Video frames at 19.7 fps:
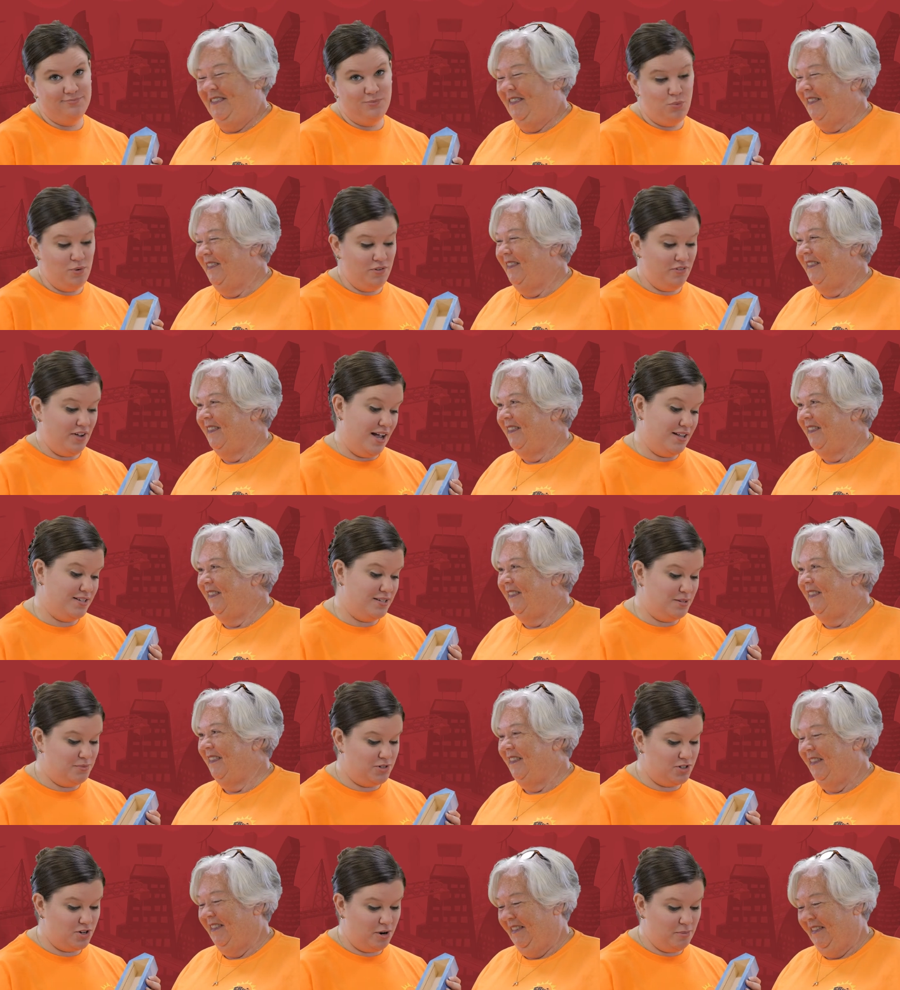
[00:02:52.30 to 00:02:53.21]
Speaker 1: We've got
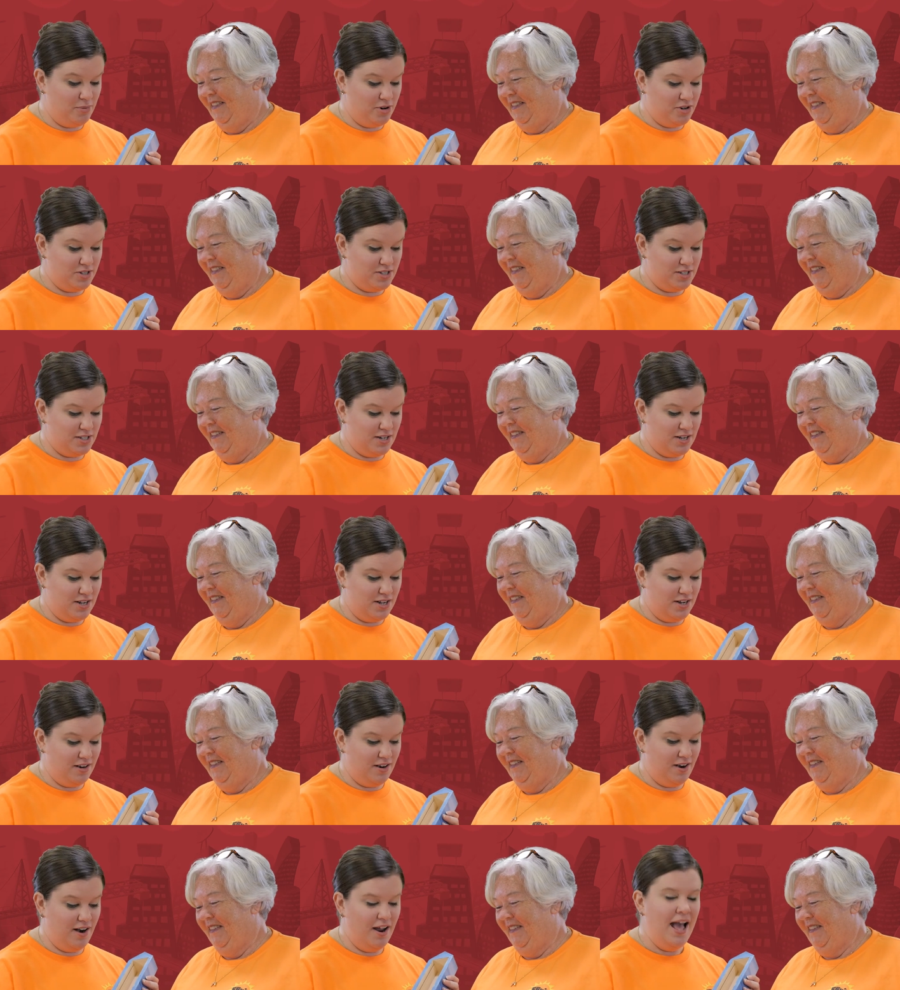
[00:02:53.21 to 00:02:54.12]
some starbursts in
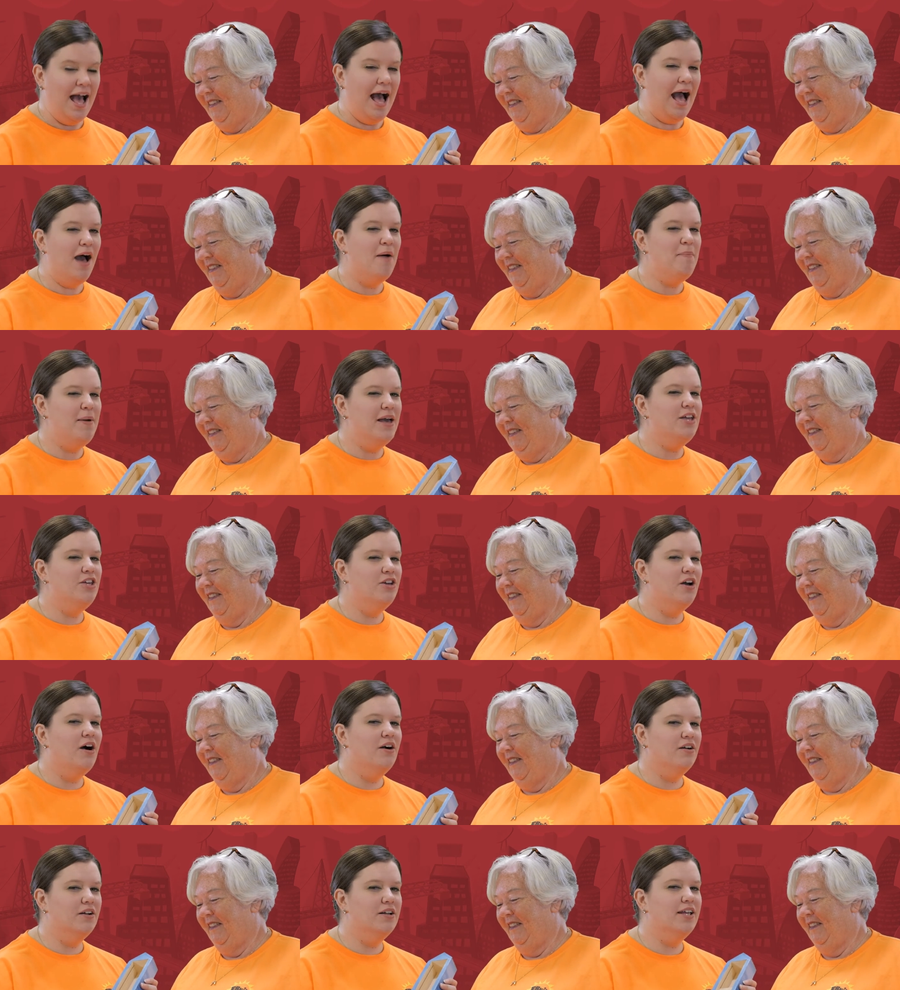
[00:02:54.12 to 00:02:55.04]
here. I bet
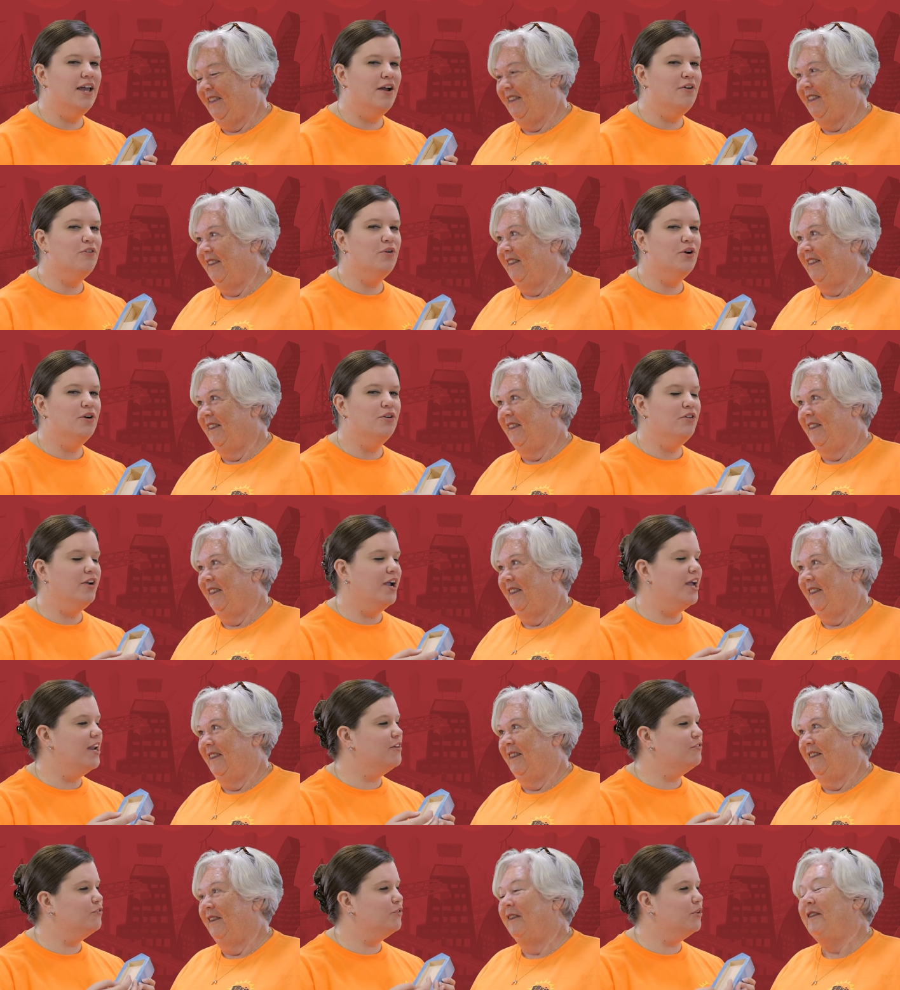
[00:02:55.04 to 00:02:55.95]
y'all could get real
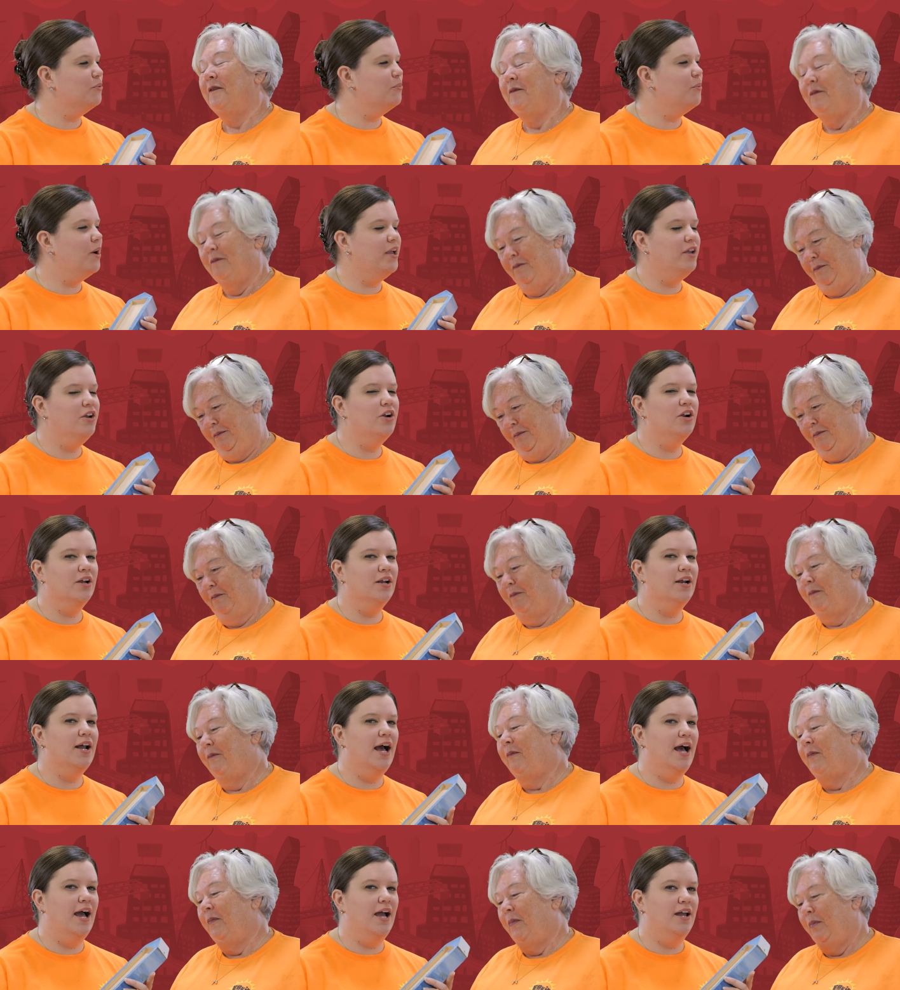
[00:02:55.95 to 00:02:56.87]
creative with what you're
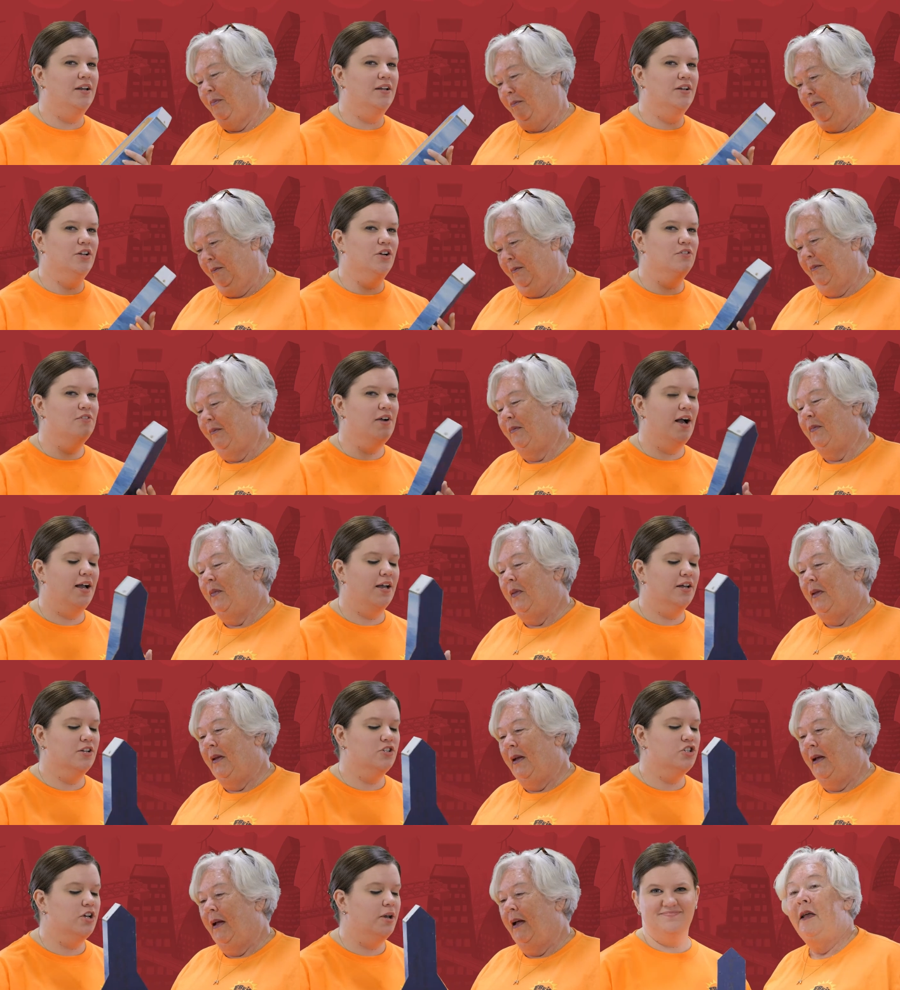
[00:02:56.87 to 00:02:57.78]
gonna hide in your
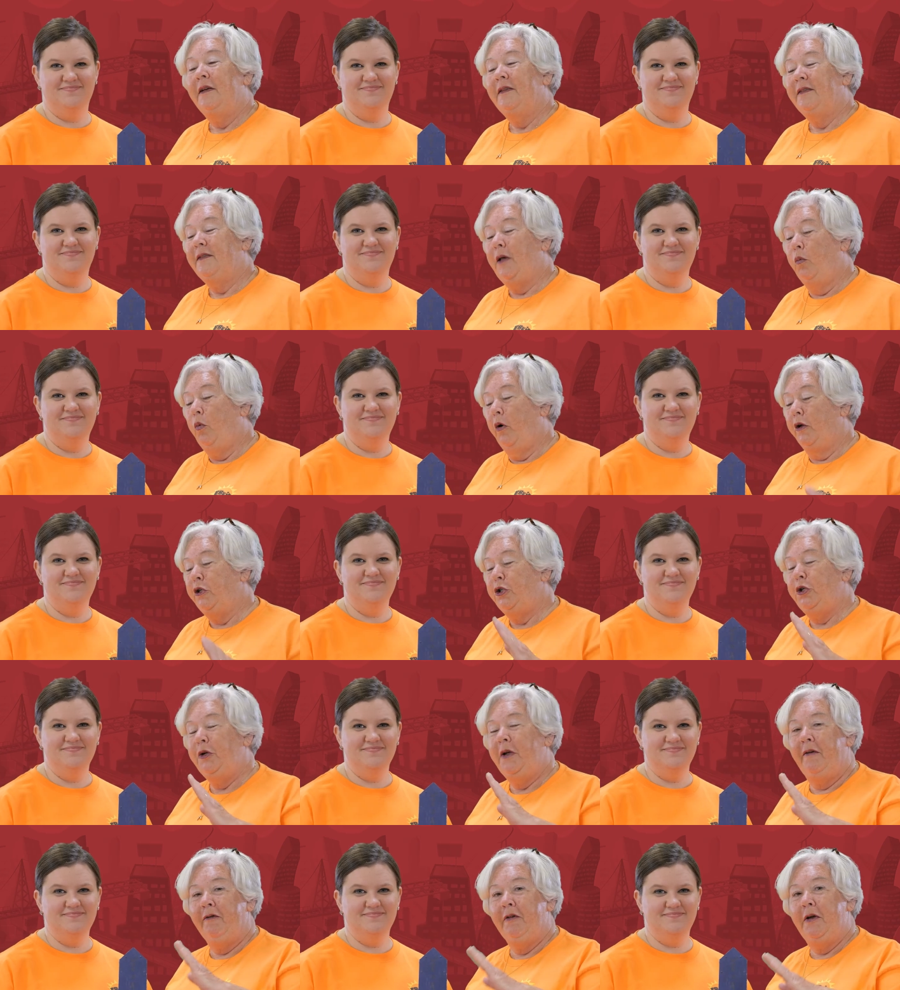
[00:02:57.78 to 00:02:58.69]
rocket ship.
Speaker 2: So once
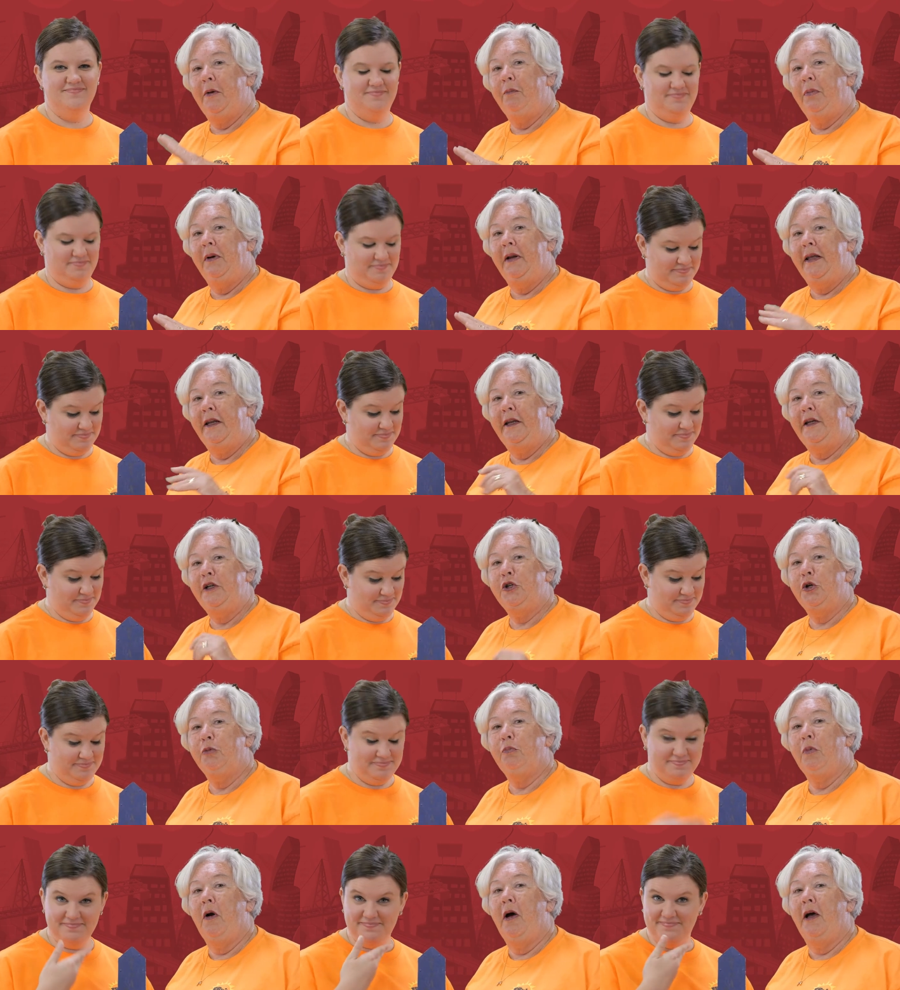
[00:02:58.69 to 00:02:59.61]
you have completed
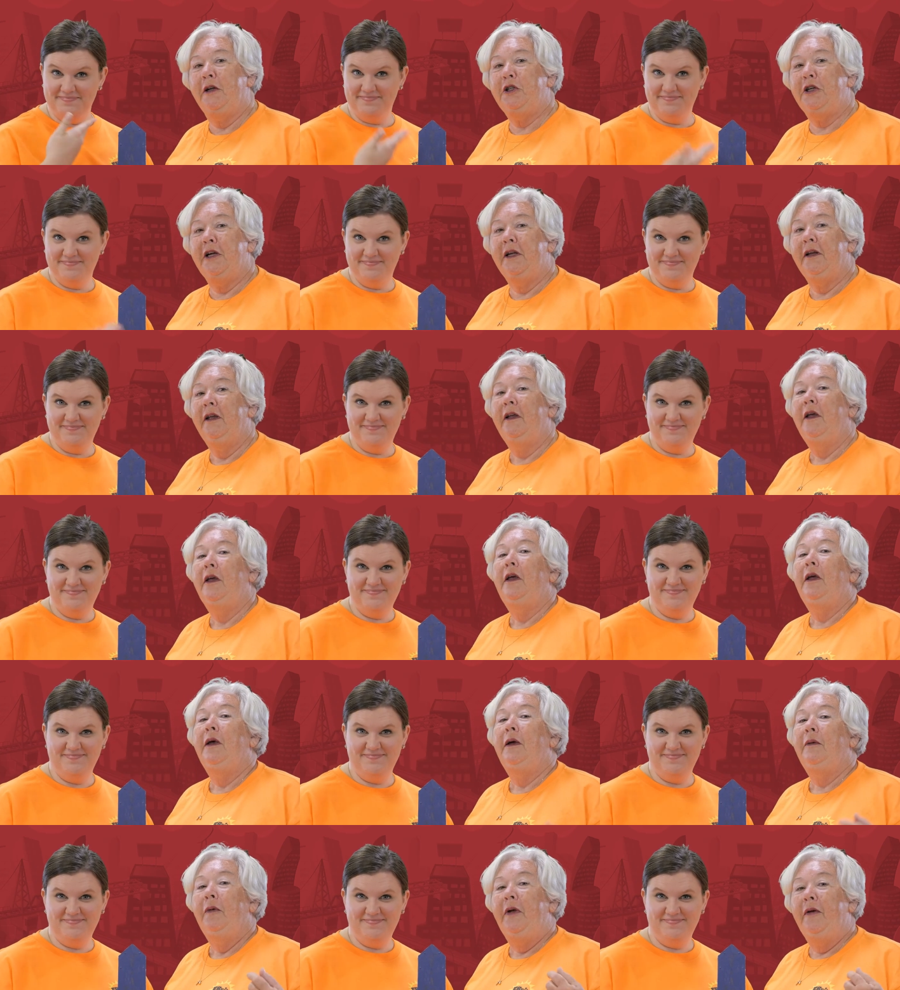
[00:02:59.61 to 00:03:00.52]
your project,
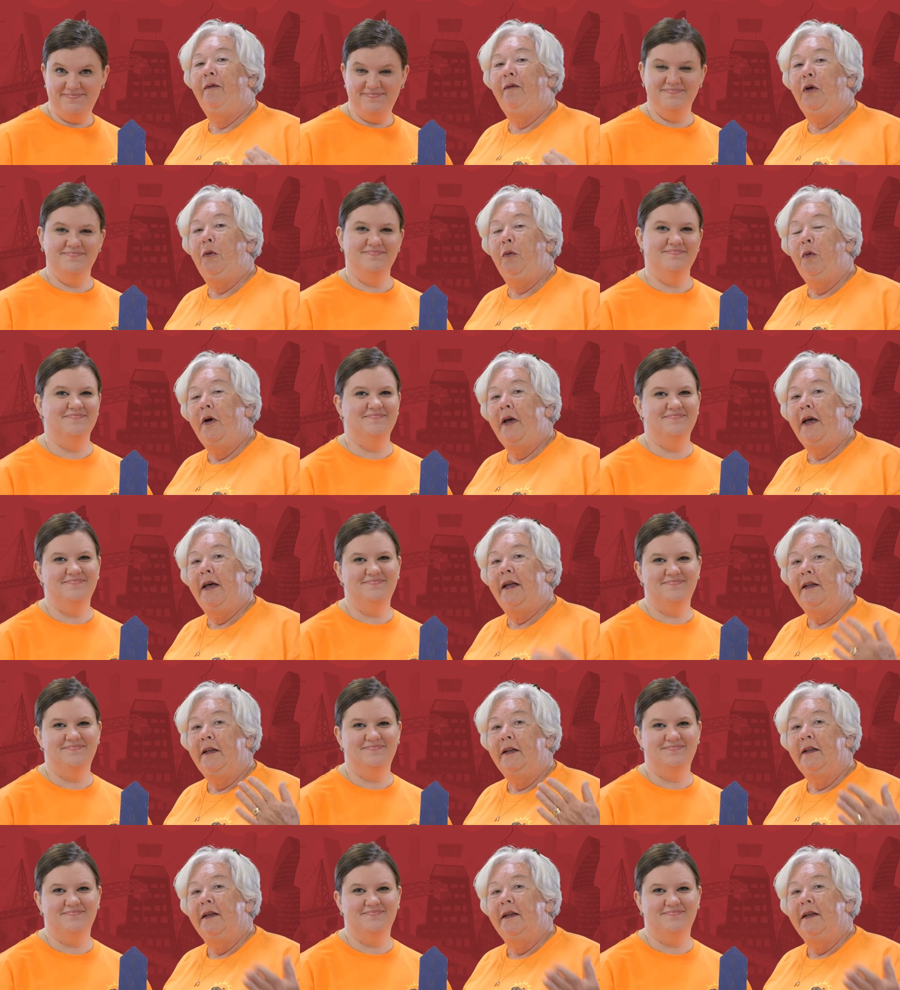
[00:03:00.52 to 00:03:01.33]
if you would,